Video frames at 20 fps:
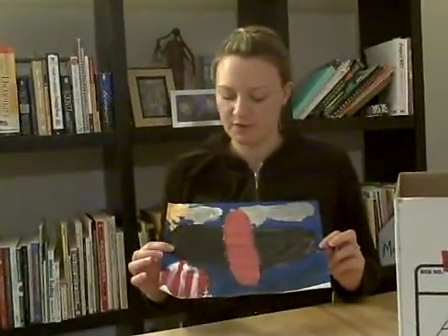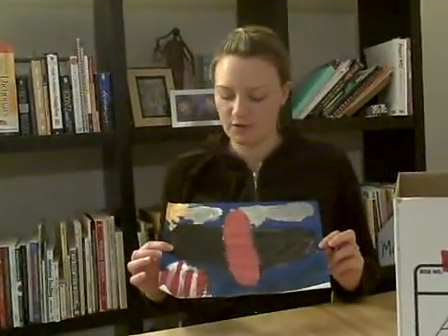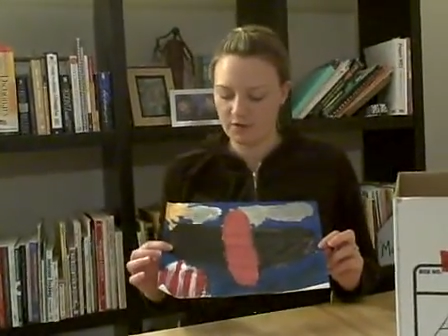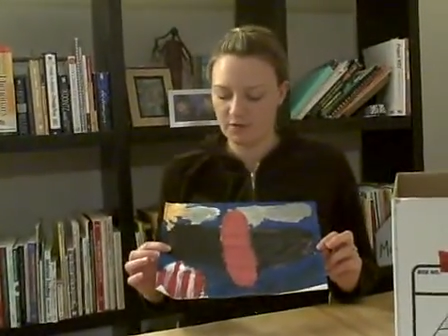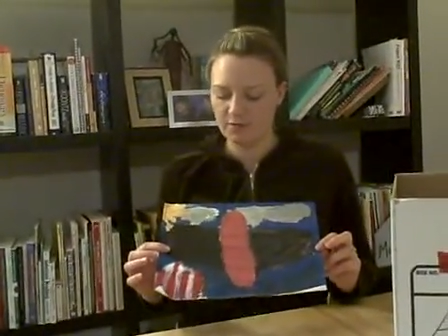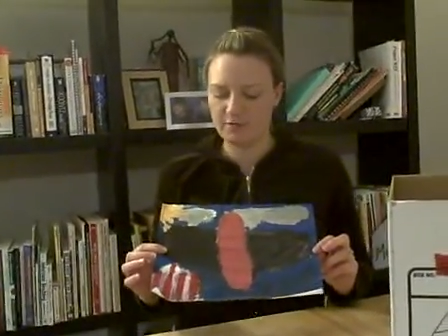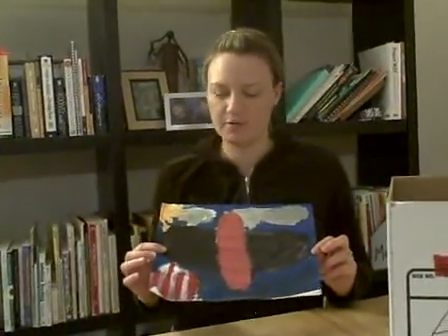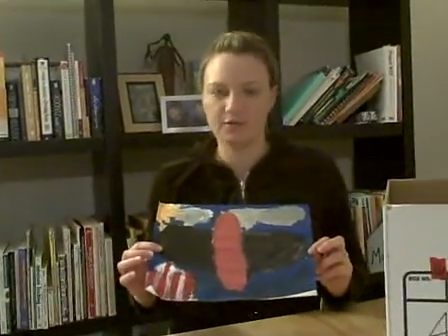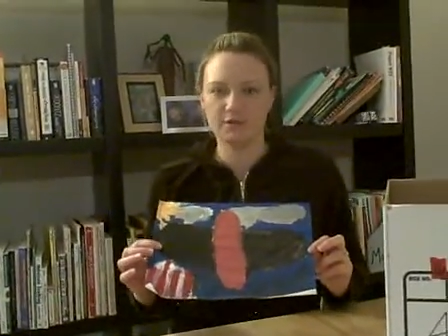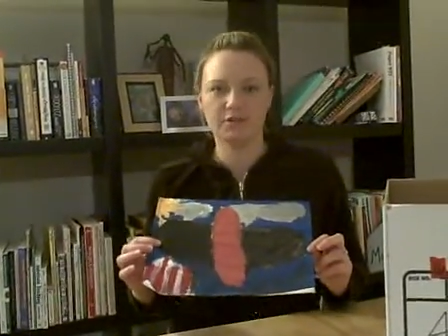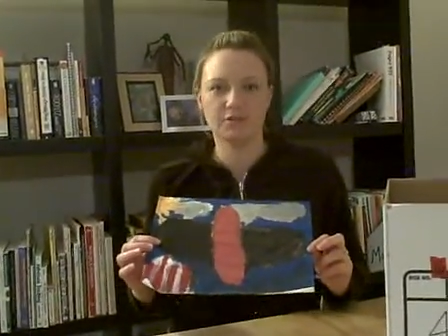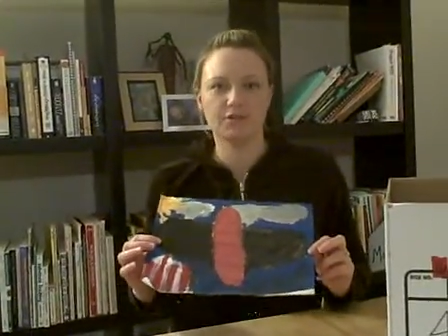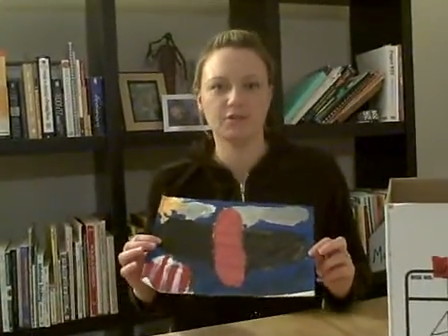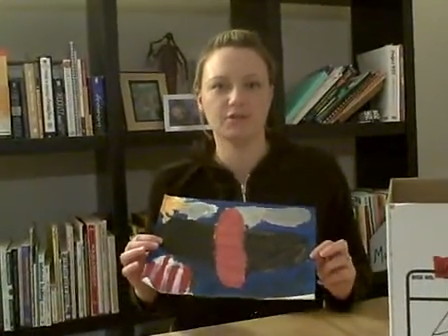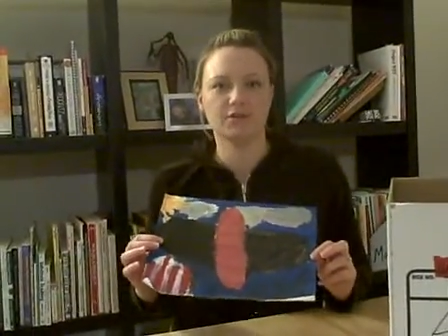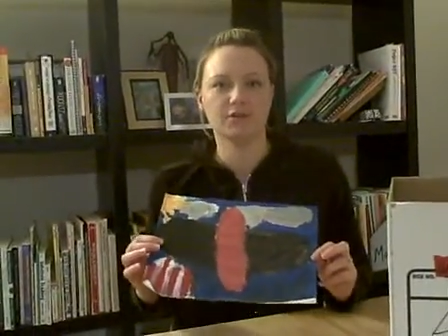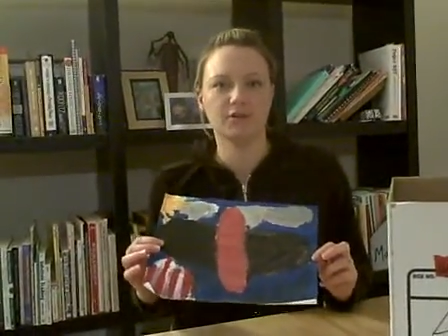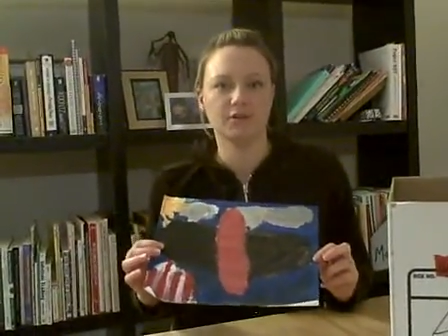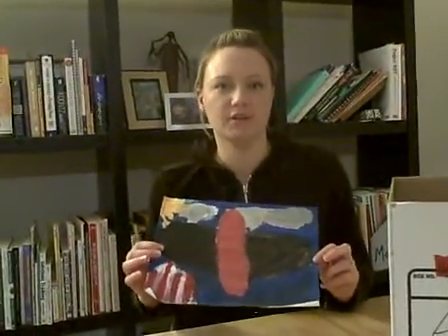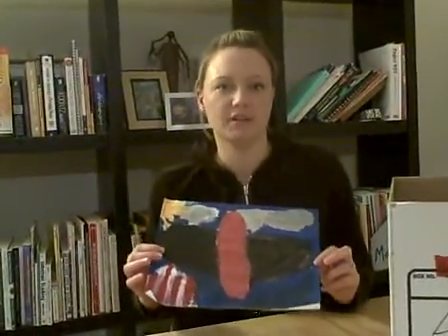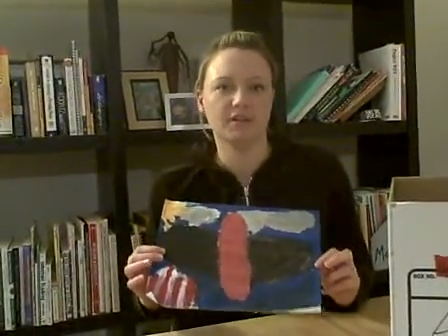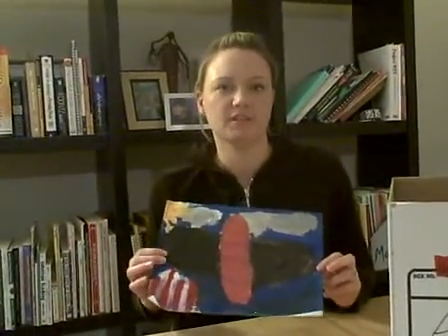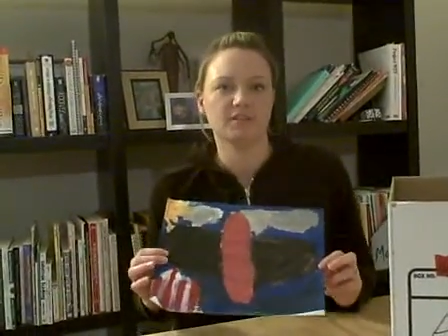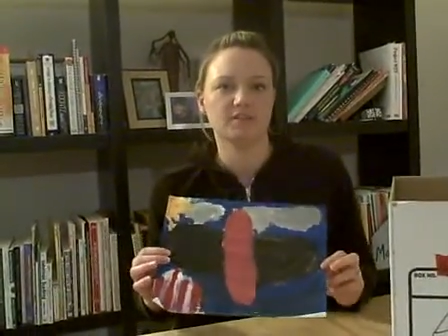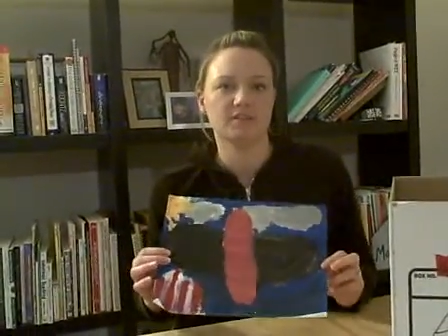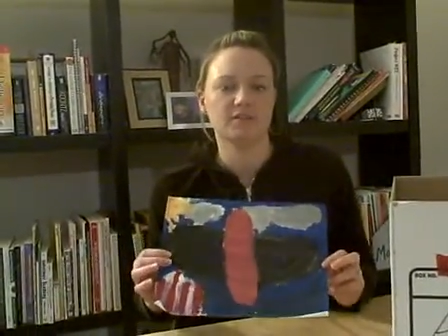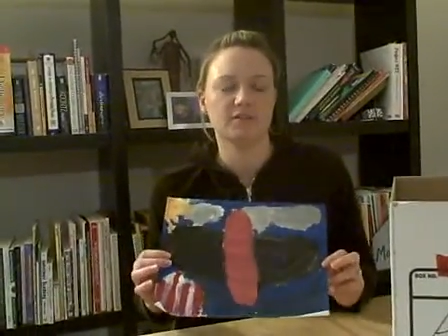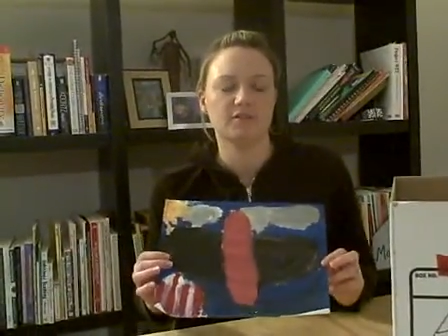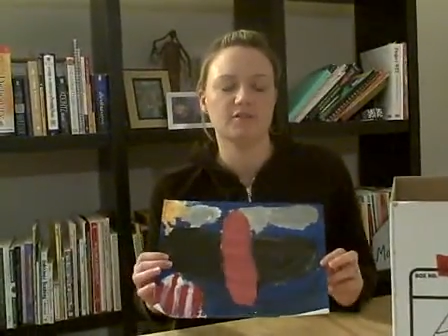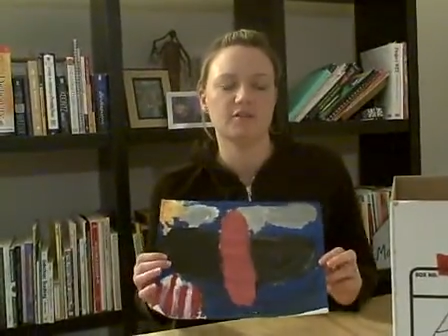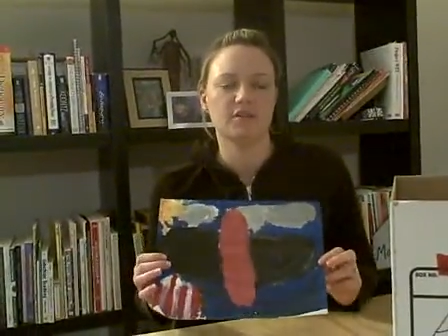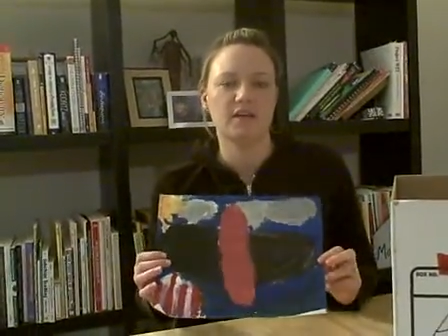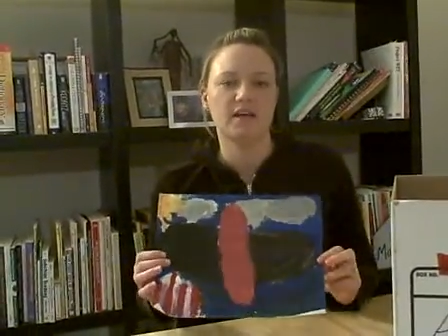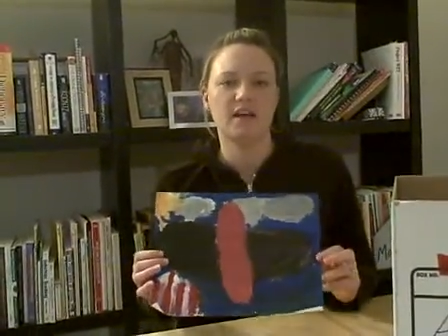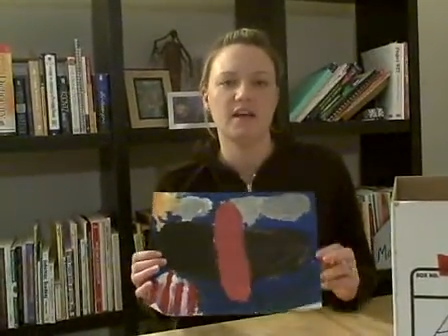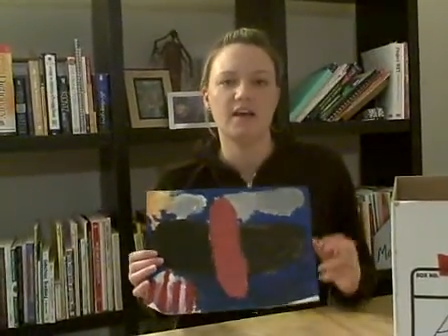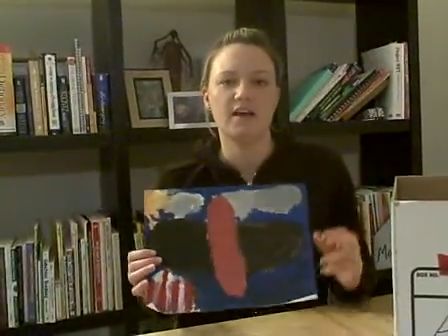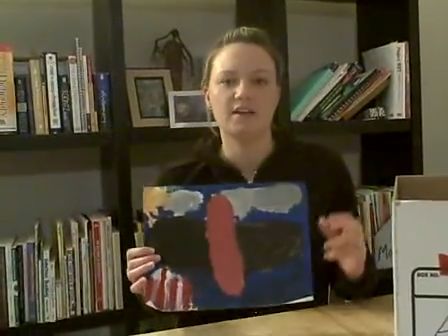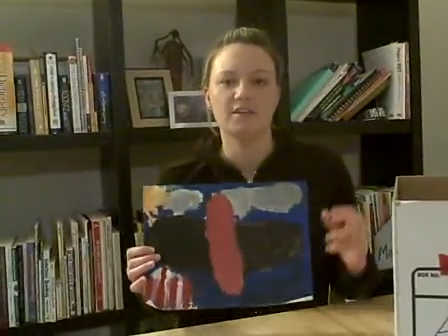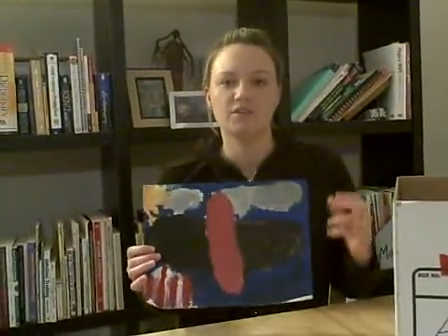over a circus, and so they
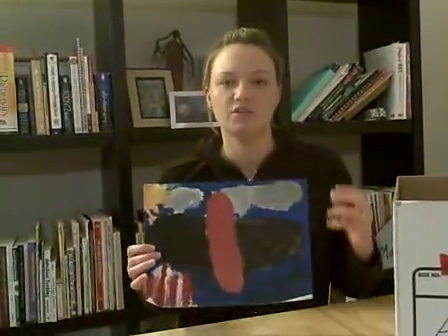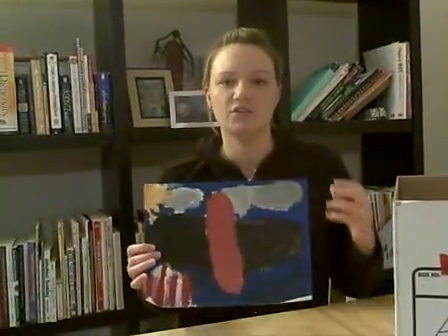had